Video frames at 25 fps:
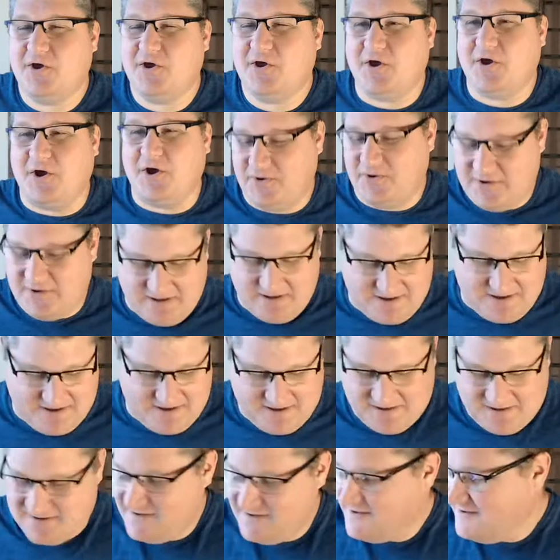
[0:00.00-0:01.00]

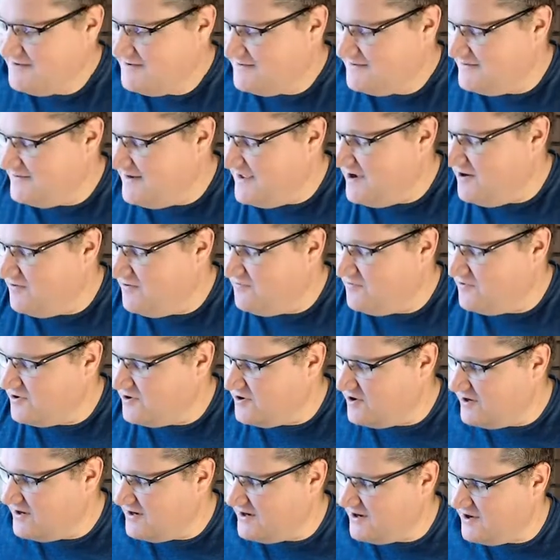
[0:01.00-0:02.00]
Okay, now we're
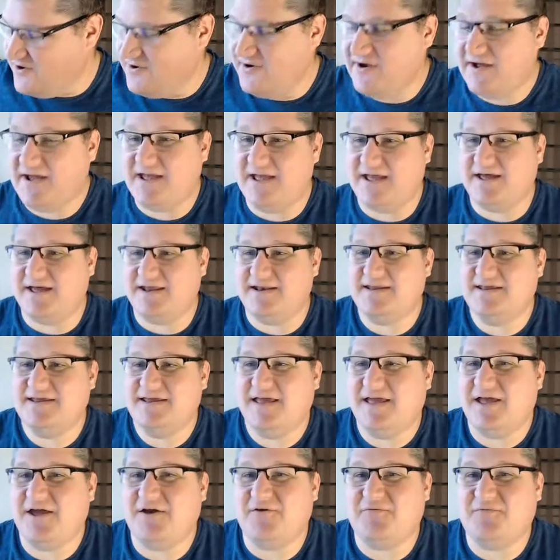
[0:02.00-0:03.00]
going to go ahead
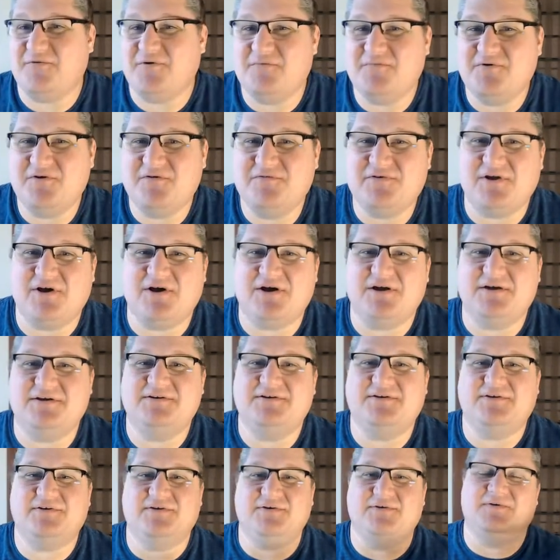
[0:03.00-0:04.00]
and we're moving
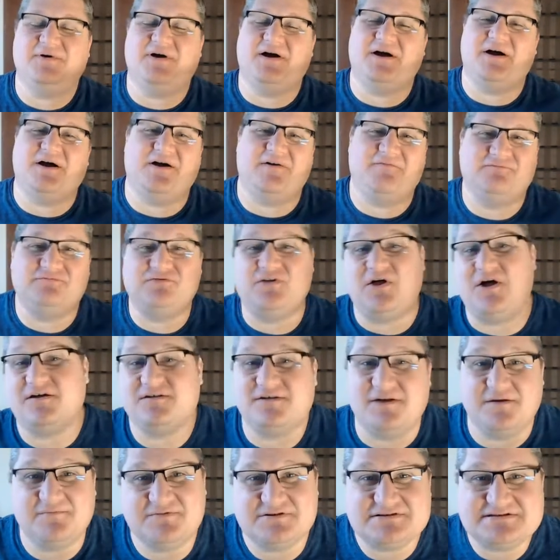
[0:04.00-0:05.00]
on to
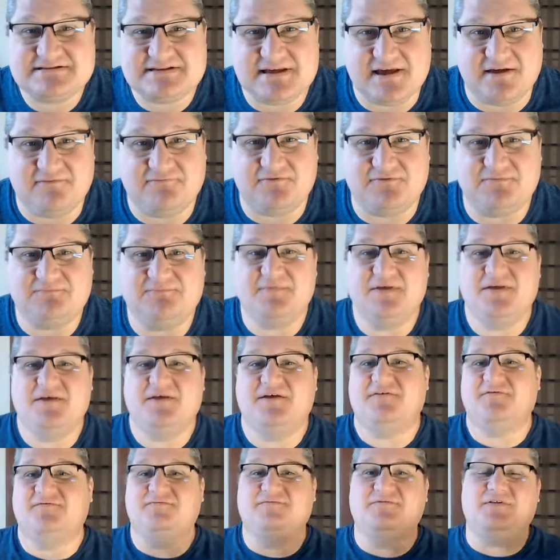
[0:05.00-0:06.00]
vlog number 7.
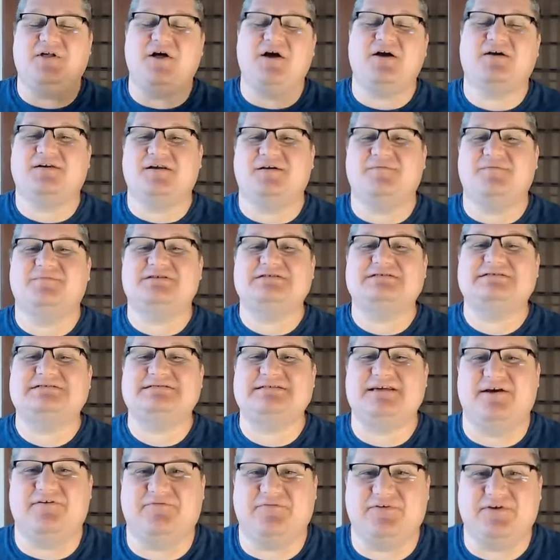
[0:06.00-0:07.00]
Vlog number
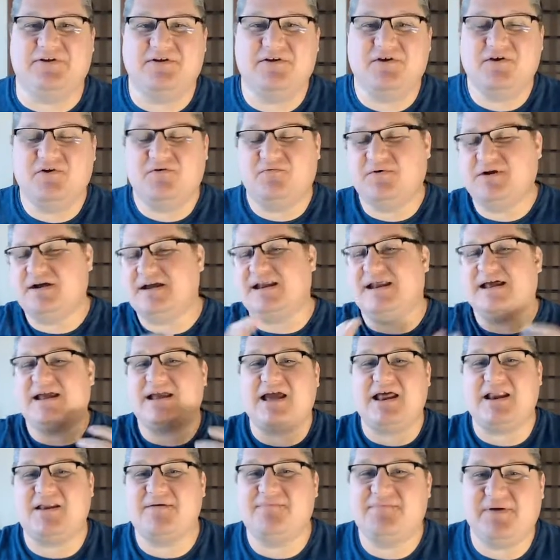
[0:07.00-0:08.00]
7, we're going to
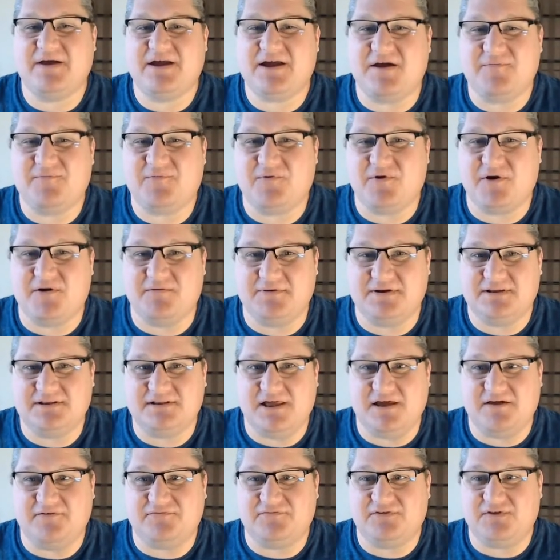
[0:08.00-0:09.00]
kind of pick up where we
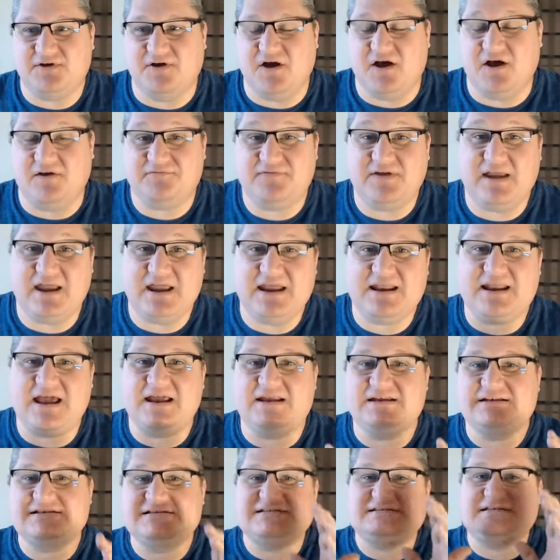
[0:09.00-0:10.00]
left off. And
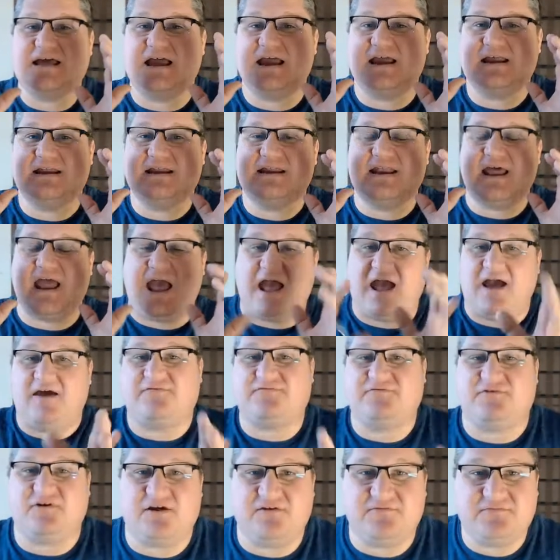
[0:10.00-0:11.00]
I decided
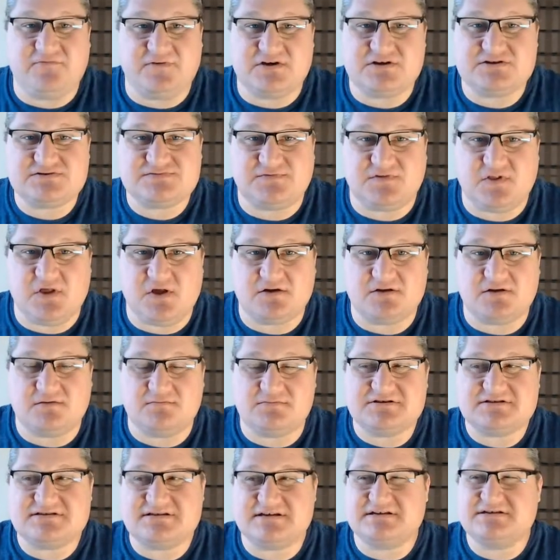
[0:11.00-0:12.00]
after I finished vlog
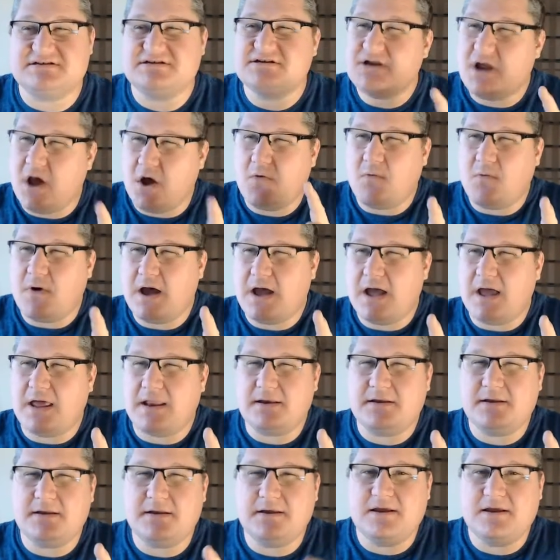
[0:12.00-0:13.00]
number 6, you know what?